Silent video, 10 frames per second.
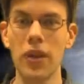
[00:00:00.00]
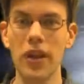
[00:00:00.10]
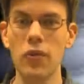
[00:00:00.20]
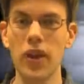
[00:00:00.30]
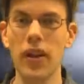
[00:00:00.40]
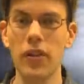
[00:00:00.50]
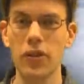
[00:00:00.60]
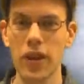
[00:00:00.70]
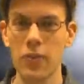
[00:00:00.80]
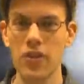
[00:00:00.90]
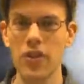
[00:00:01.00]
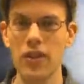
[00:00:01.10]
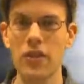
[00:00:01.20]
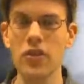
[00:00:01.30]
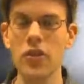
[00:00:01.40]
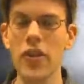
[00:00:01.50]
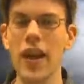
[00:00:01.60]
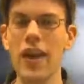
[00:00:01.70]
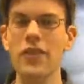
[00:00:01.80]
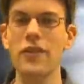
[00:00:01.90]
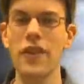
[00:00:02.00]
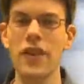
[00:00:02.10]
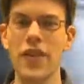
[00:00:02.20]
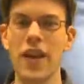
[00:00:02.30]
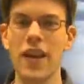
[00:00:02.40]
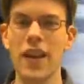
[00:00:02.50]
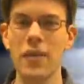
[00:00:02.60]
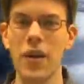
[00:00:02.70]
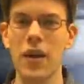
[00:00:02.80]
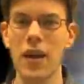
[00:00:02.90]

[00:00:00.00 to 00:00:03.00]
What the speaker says: played Red Dead Redemption, then you know that half the fun of that game